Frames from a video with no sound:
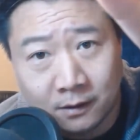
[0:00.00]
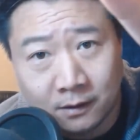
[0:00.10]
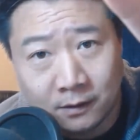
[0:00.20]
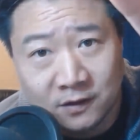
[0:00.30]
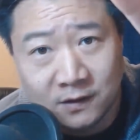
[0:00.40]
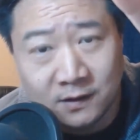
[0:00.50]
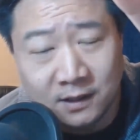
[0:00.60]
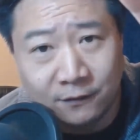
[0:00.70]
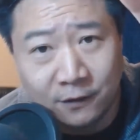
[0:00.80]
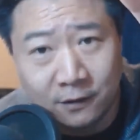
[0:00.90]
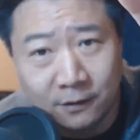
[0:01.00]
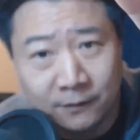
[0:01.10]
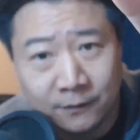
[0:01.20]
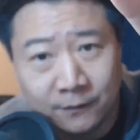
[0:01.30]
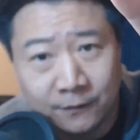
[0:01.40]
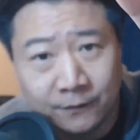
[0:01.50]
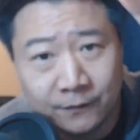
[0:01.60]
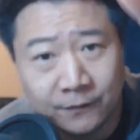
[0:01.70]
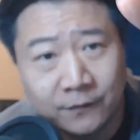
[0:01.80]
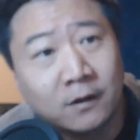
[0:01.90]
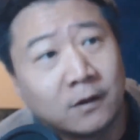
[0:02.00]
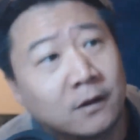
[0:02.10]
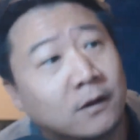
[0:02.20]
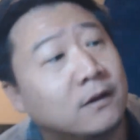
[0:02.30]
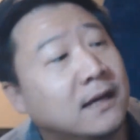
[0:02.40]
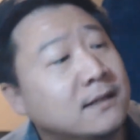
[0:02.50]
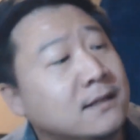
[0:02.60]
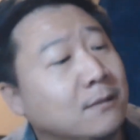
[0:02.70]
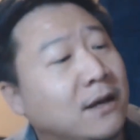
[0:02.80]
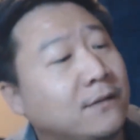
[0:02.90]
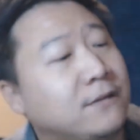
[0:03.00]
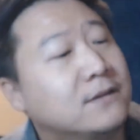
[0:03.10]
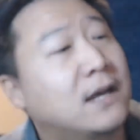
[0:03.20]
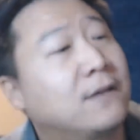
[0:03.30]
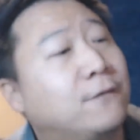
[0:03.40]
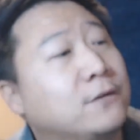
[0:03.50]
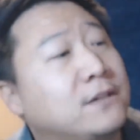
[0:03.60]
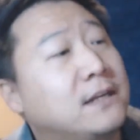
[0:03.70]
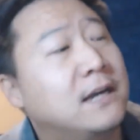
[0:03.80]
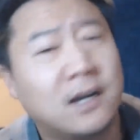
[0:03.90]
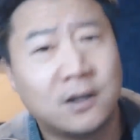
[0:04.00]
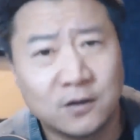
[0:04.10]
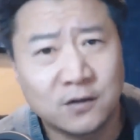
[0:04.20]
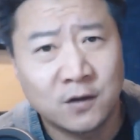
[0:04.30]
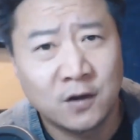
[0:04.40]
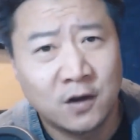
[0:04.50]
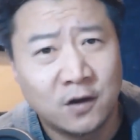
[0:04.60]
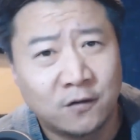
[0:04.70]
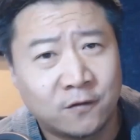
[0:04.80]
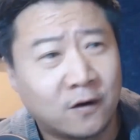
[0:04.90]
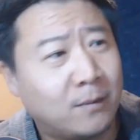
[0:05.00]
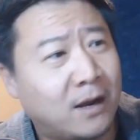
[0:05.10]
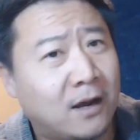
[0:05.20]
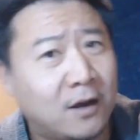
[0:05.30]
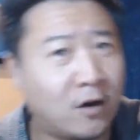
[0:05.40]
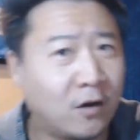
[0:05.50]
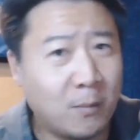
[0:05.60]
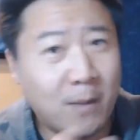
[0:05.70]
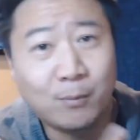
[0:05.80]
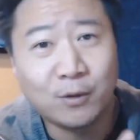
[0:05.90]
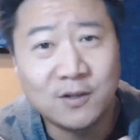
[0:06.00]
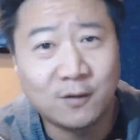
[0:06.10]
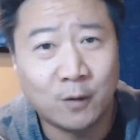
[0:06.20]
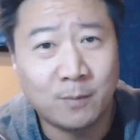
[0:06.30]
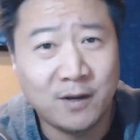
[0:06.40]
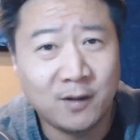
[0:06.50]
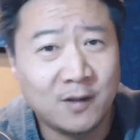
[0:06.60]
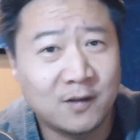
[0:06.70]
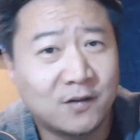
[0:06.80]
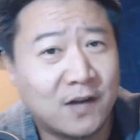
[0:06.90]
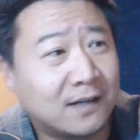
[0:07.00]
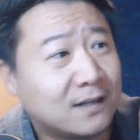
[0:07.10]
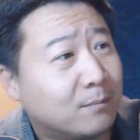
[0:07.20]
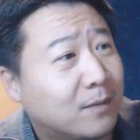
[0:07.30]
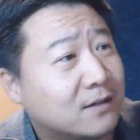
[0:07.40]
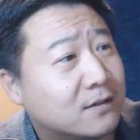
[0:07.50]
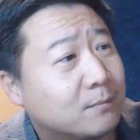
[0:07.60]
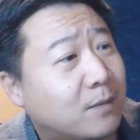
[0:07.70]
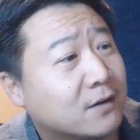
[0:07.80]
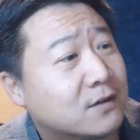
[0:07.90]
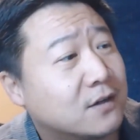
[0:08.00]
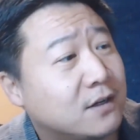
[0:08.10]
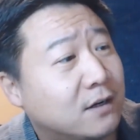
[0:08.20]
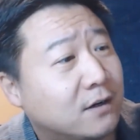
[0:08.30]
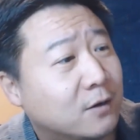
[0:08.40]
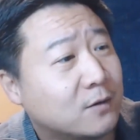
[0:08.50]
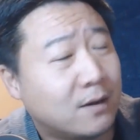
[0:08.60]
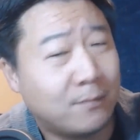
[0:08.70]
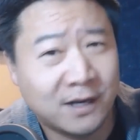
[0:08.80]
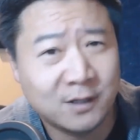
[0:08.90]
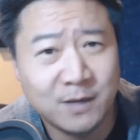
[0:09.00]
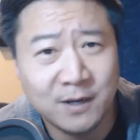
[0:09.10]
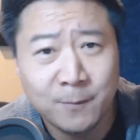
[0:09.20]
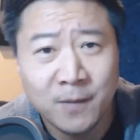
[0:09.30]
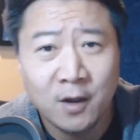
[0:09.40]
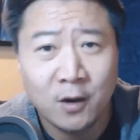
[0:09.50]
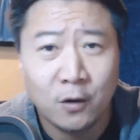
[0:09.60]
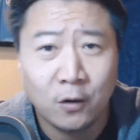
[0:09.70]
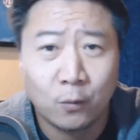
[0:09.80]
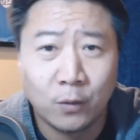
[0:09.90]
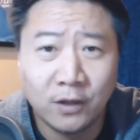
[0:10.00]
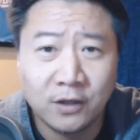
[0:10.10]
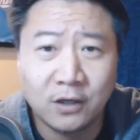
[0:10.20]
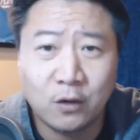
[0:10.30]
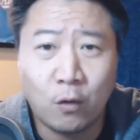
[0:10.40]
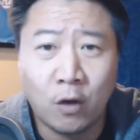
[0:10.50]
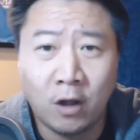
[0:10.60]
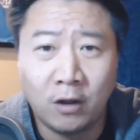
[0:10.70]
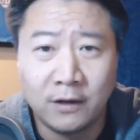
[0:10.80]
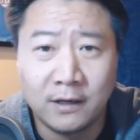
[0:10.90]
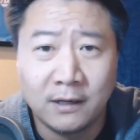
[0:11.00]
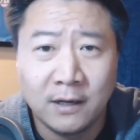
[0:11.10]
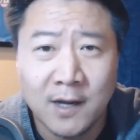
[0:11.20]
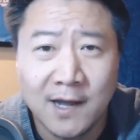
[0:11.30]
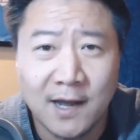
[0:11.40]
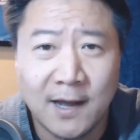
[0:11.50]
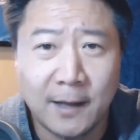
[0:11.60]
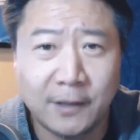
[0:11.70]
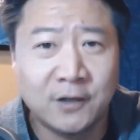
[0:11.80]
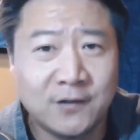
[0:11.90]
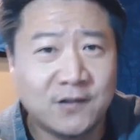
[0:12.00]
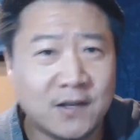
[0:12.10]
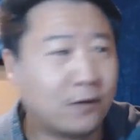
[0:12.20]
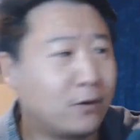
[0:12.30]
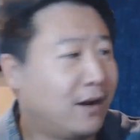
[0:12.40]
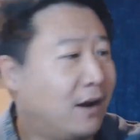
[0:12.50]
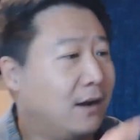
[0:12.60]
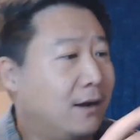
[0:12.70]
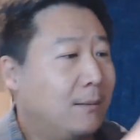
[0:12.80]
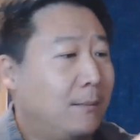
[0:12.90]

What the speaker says: Silver. Nice thing about these FOTLs, from all the memories of ripping these 9-10 boxes a year ago, is coming back to me. Really good quality, good centering on them,